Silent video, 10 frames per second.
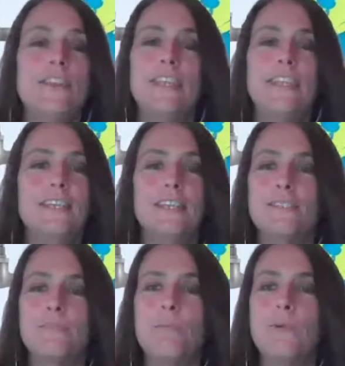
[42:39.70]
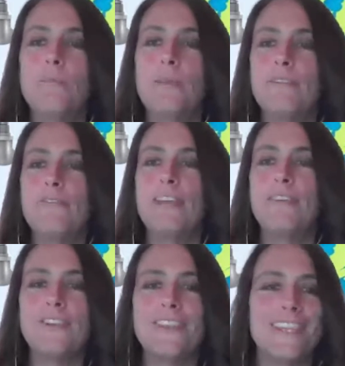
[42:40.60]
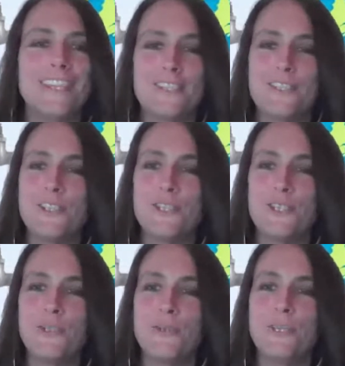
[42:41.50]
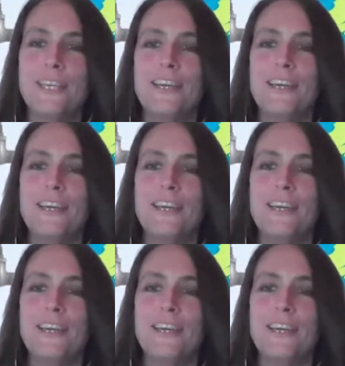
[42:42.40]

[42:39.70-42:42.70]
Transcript: it's one of my favorite things to do.